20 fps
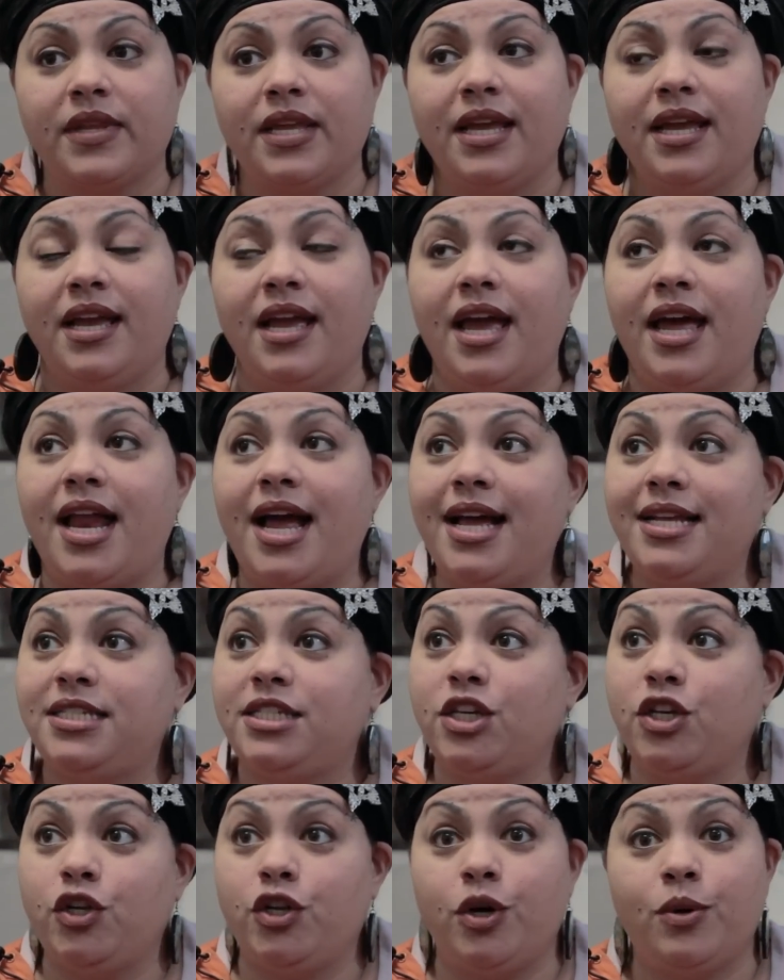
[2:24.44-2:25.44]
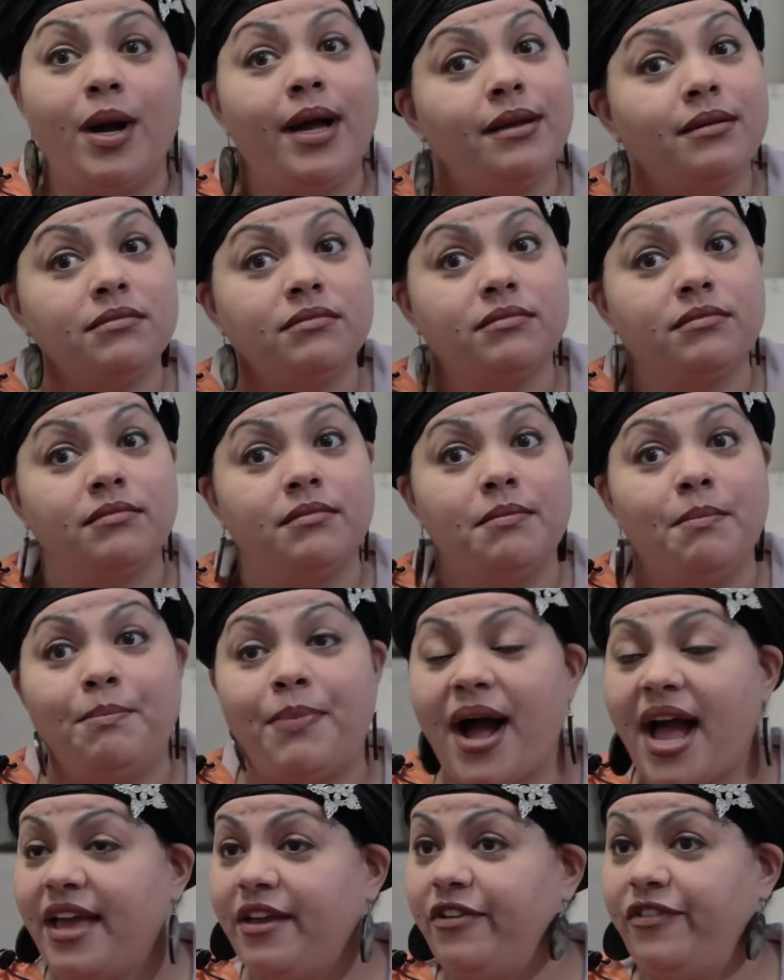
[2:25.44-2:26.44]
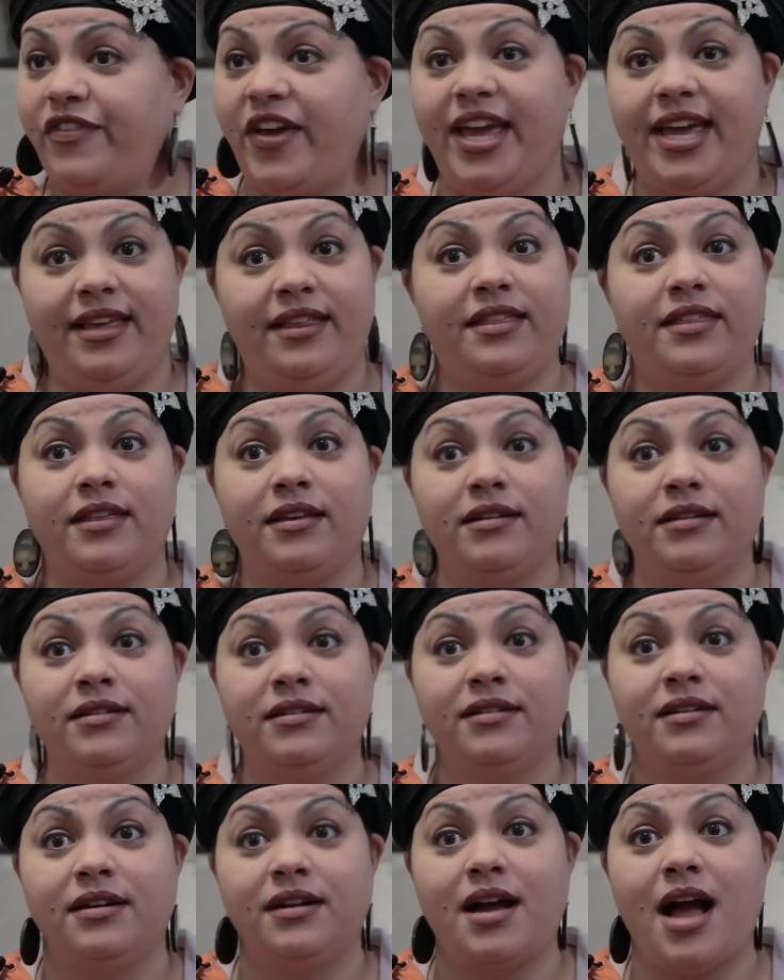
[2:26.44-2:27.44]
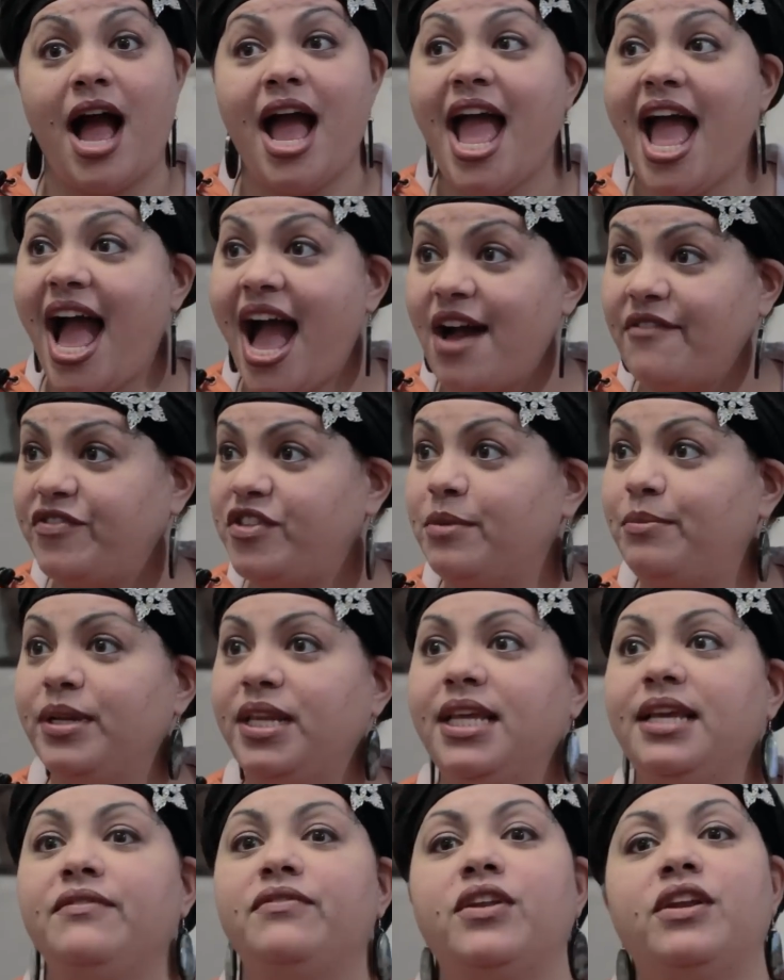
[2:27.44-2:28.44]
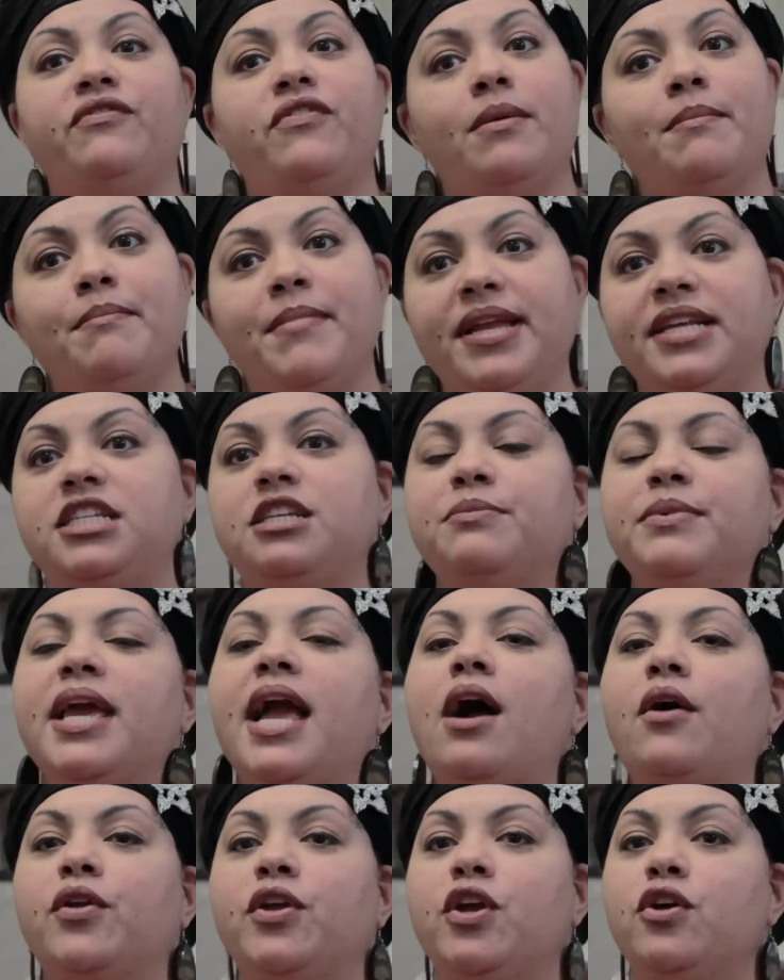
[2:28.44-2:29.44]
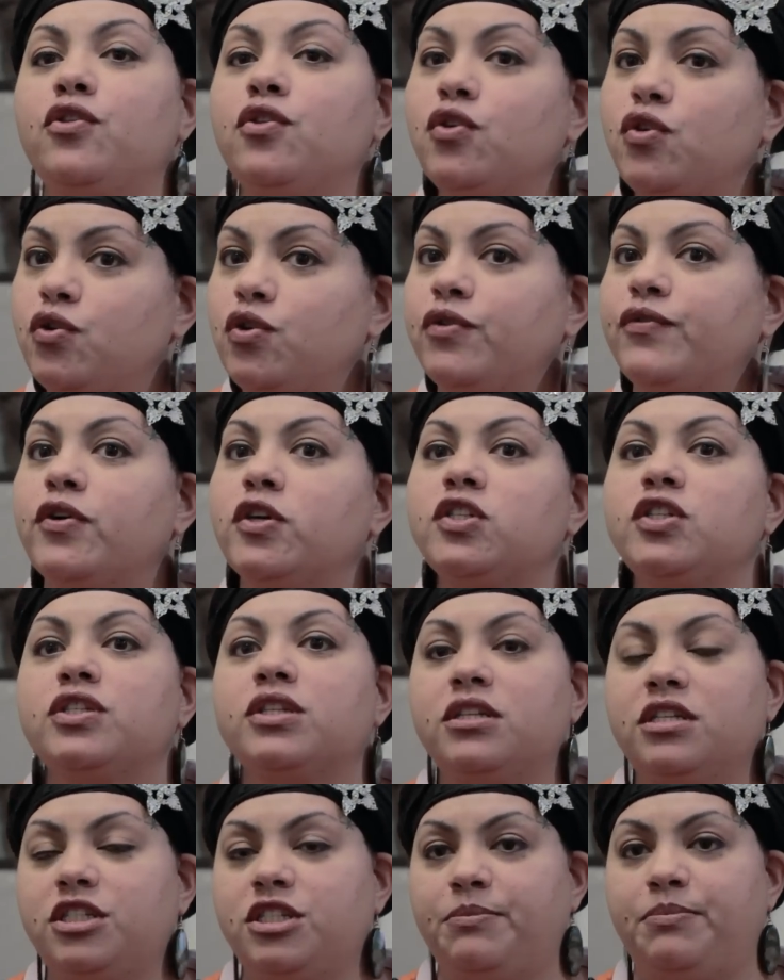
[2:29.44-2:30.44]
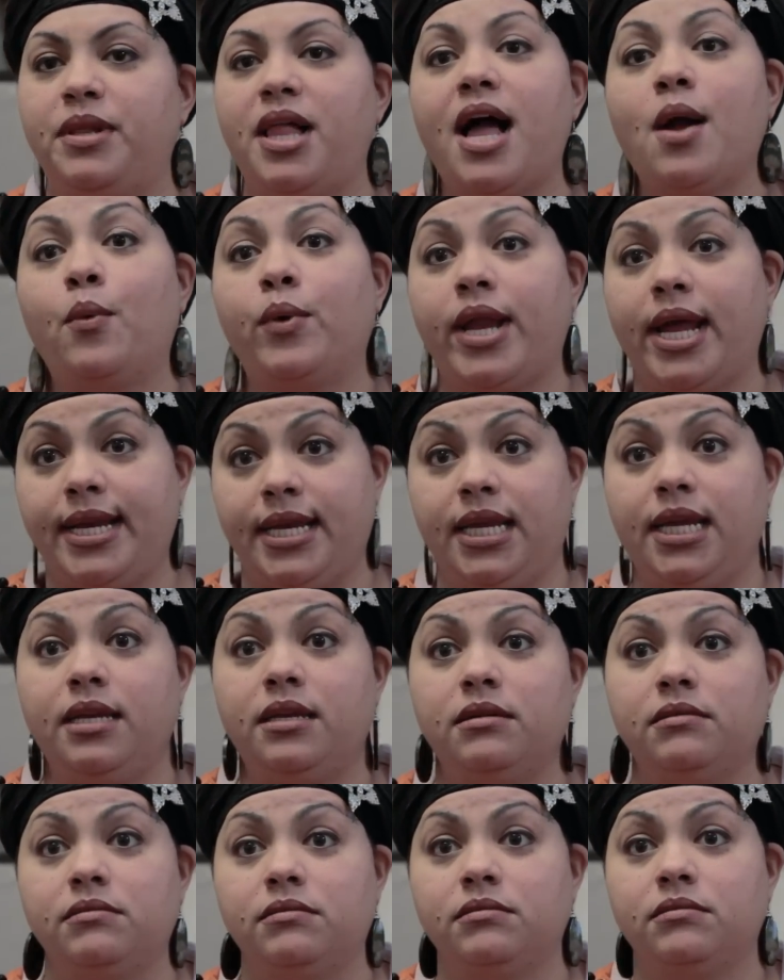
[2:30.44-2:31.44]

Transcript: And I said, you know what? By faith, I have to believe that if I'm meant to be out here, the universe is going to supply what I need.